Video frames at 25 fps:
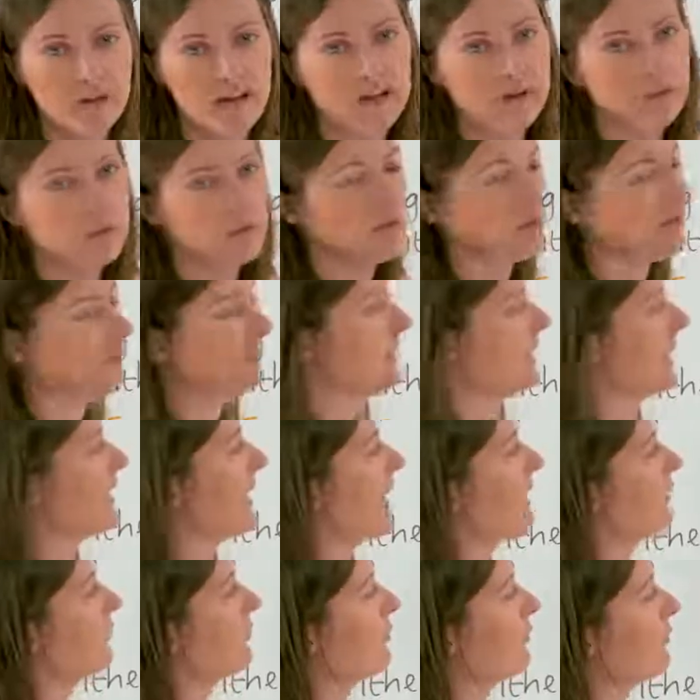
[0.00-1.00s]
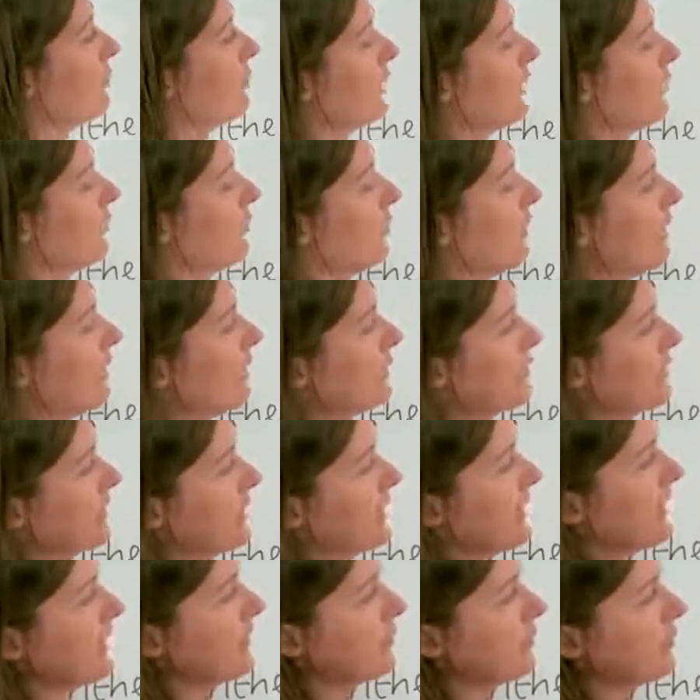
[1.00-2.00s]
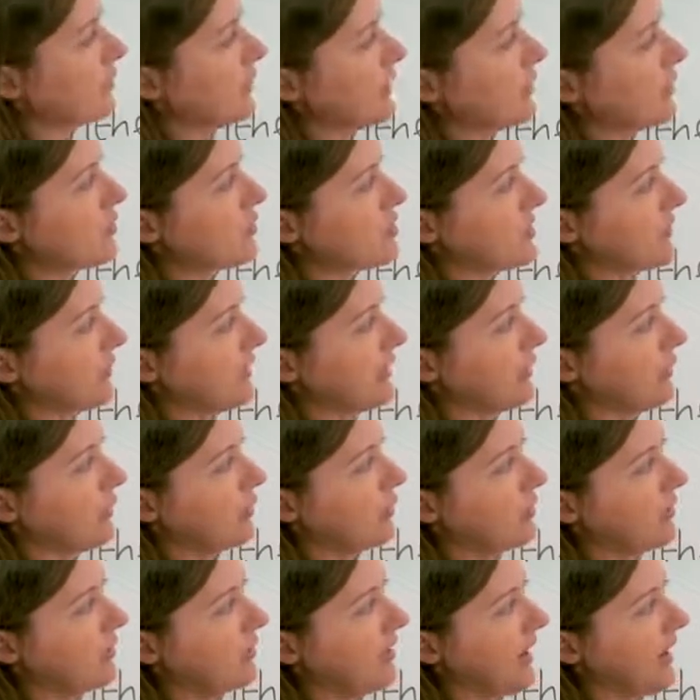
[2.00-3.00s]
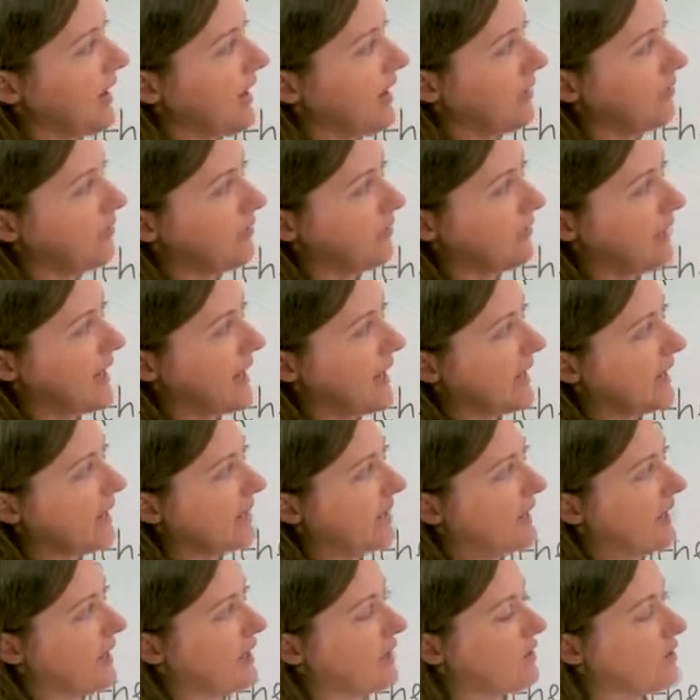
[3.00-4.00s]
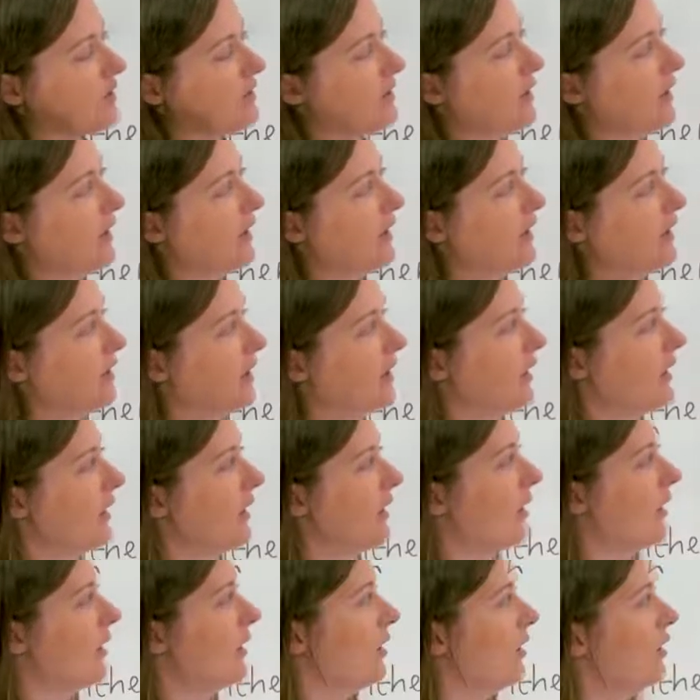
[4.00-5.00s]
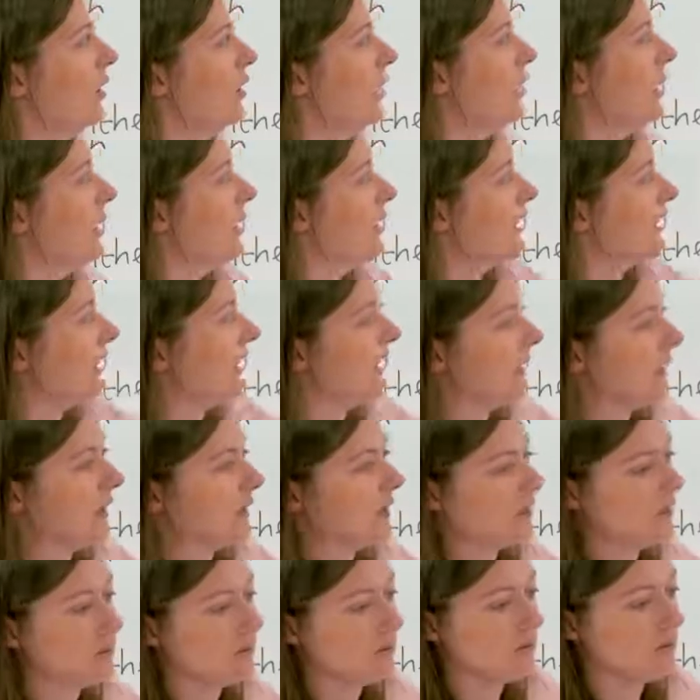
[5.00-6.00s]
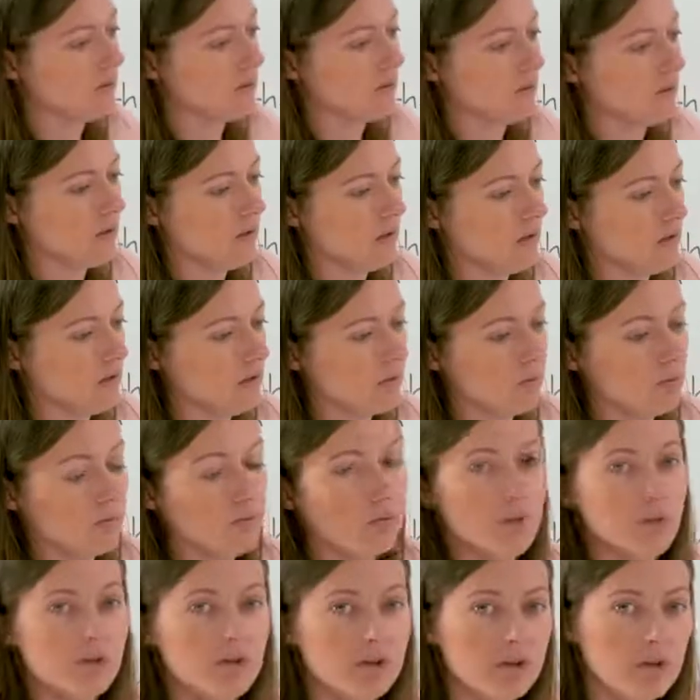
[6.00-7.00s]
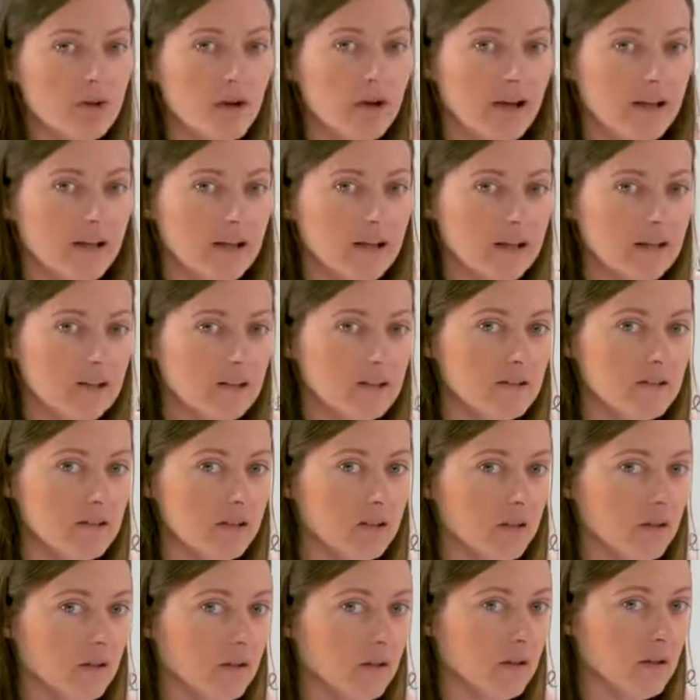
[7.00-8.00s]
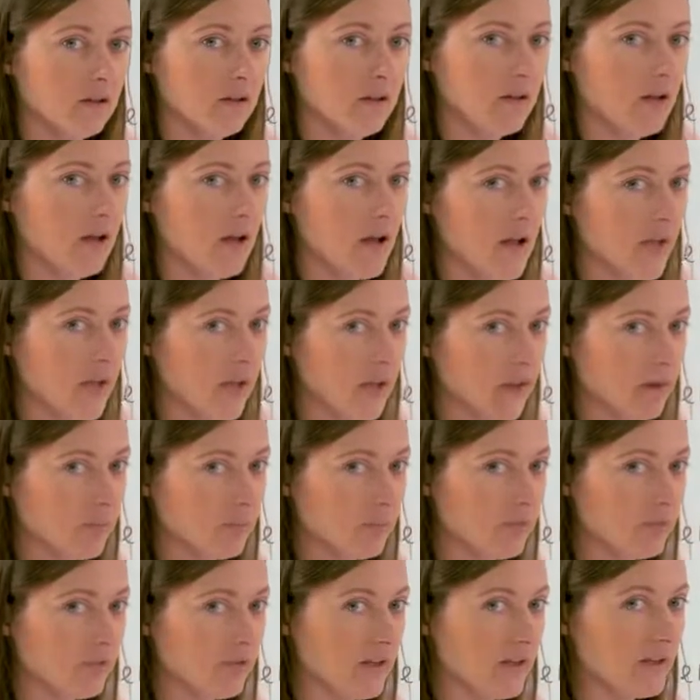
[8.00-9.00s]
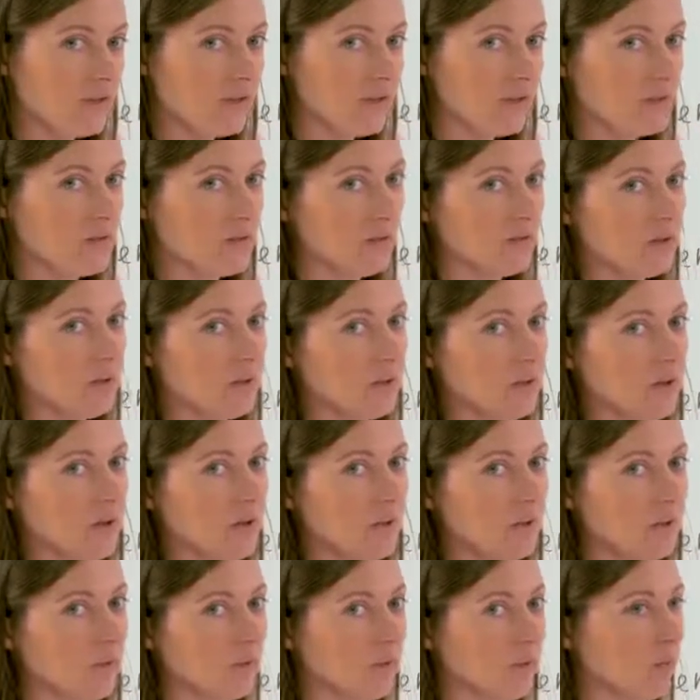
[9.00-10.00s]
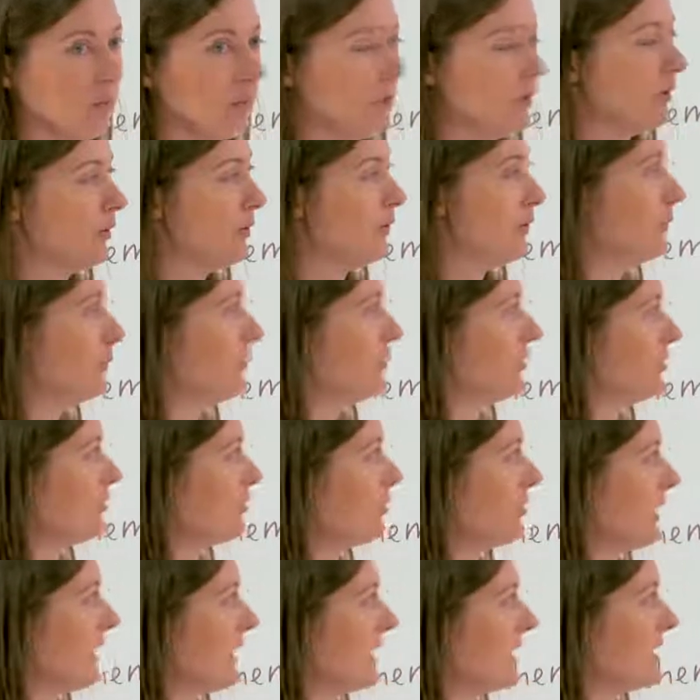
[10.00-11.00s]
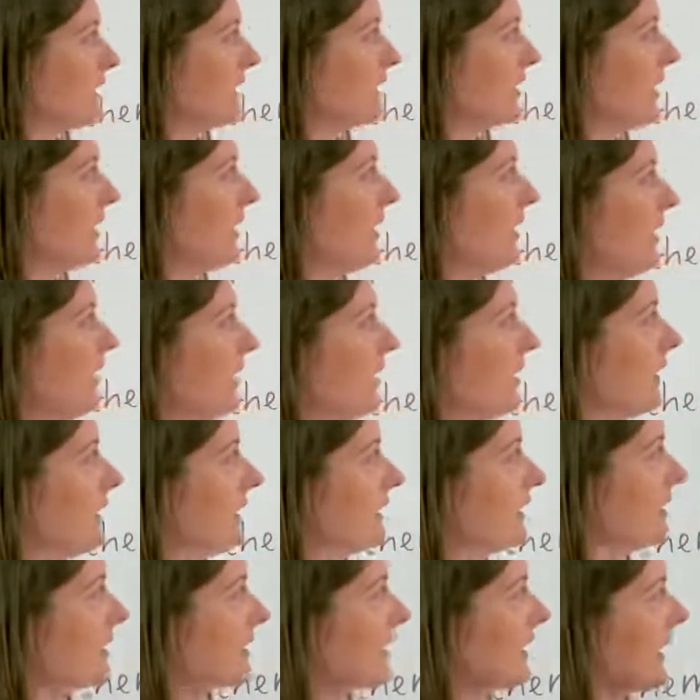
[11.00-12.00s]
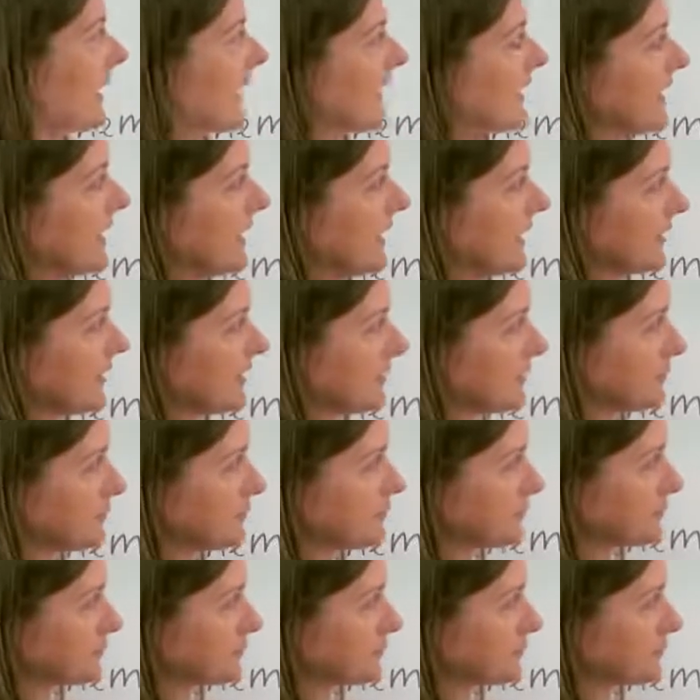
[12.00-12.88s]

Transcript: languages. In Wales they have Welsh, and they also have English. In Northern Ireland, a percentage of the people will speak Gaelic.